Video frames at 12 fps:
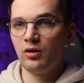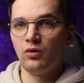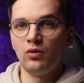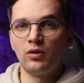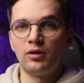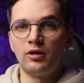
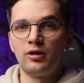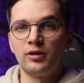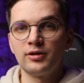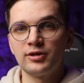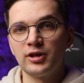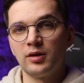
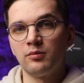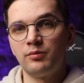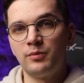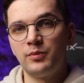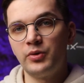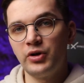or some
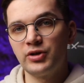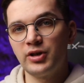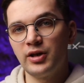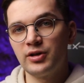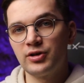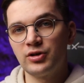
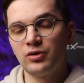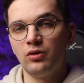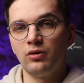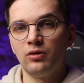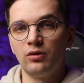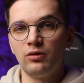presets
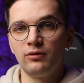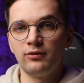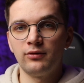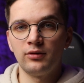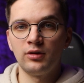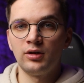of
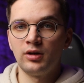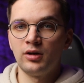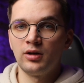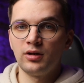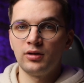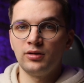
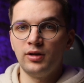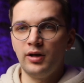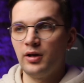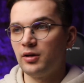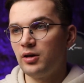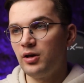the